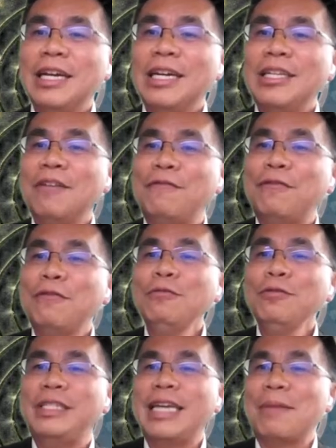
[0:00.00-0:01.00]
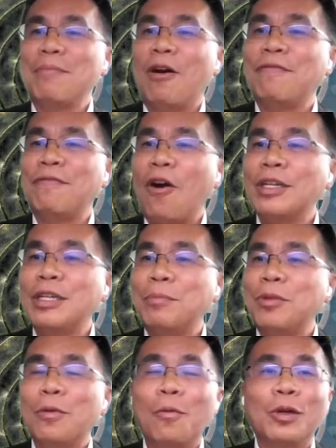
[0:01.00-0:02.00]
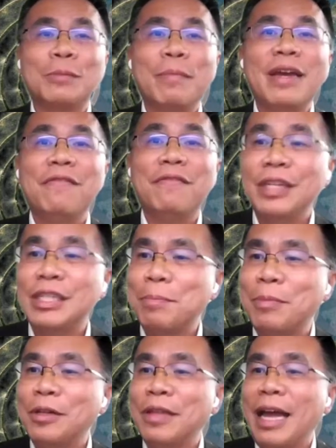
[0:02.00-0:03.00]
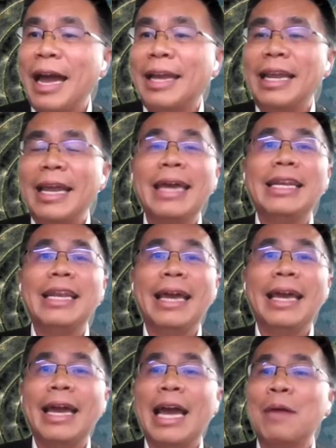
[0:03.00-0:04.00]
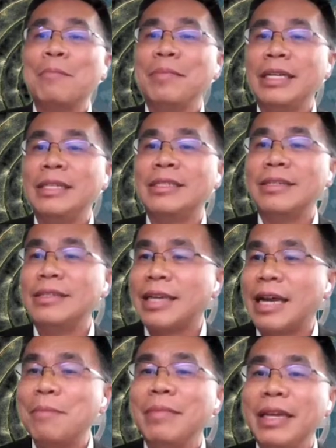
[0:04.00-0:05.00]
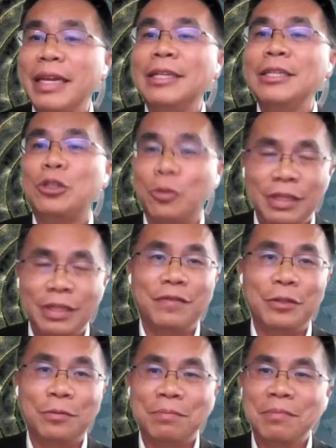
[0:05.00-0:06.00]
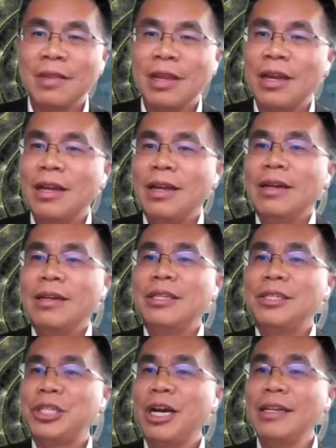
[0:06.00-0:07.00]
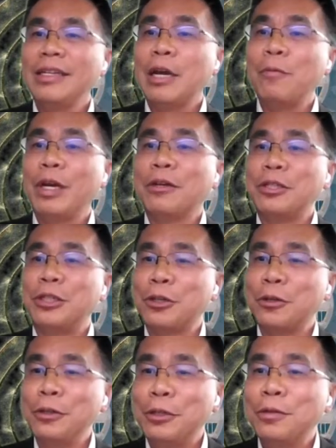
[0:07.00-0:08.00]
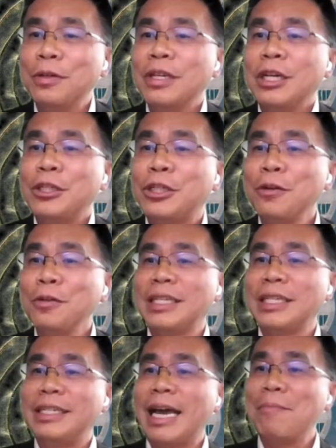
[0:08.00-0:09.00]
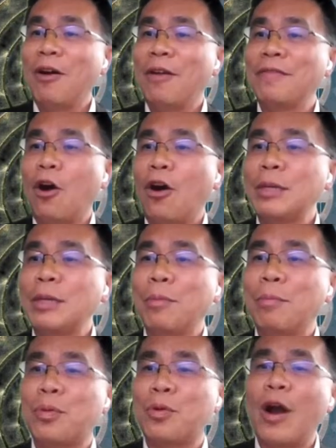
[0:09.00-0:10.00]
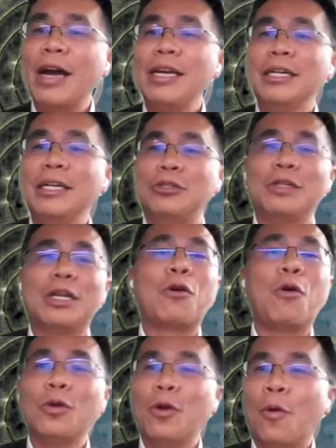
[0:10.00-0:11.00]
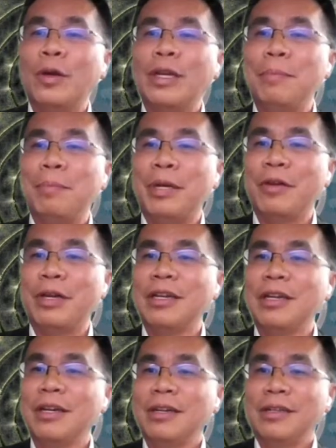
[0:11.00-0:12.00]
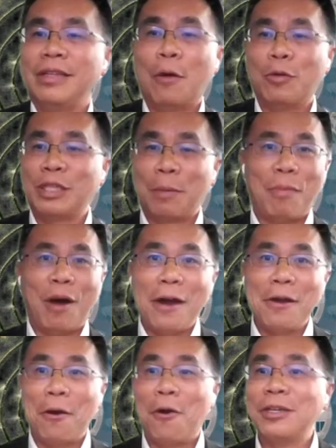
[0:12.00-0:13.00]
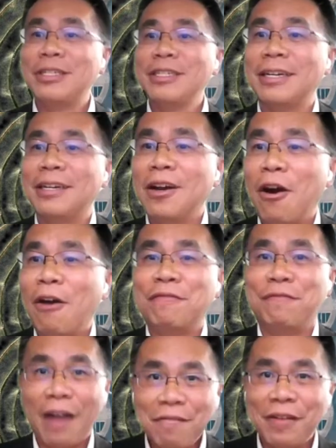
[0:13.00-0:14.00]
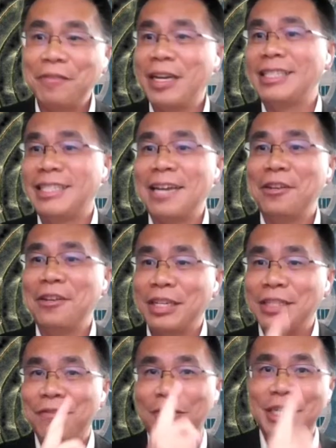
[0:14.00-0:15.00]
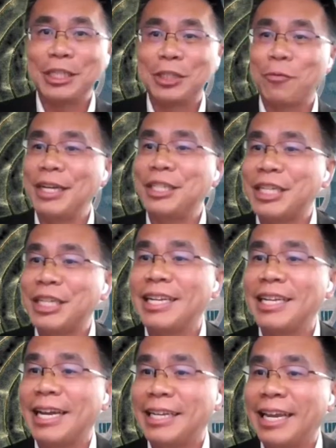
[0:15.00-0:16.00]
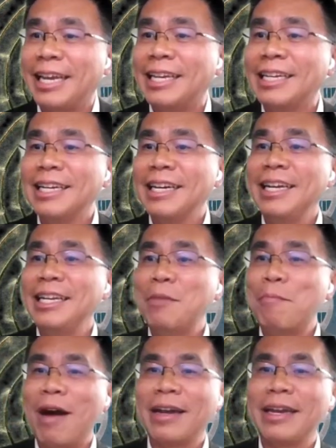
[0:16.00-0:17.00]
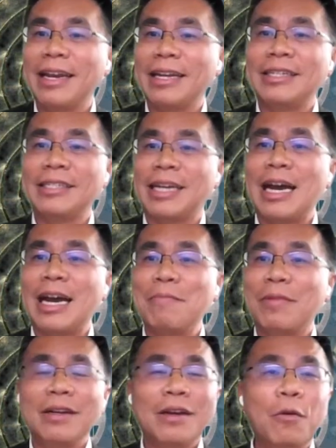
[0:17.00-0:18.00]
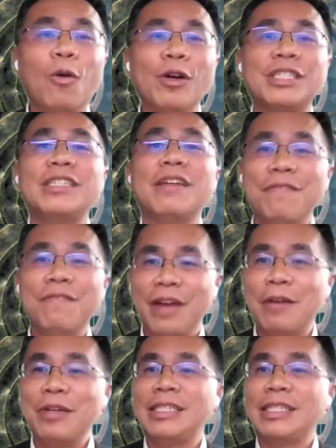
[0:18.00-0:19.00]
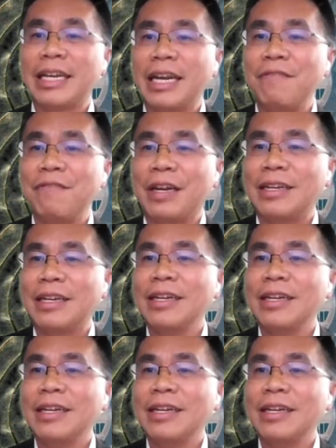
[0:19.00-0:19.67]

the full depth of order book was made visible at 8 a.m. Eastern Time in TotalView. The chart that we're going to show you shows the depth of the order book prior to the quote-only period. There was a buy order of $510 for just one share that day. In the market at the time was very significant,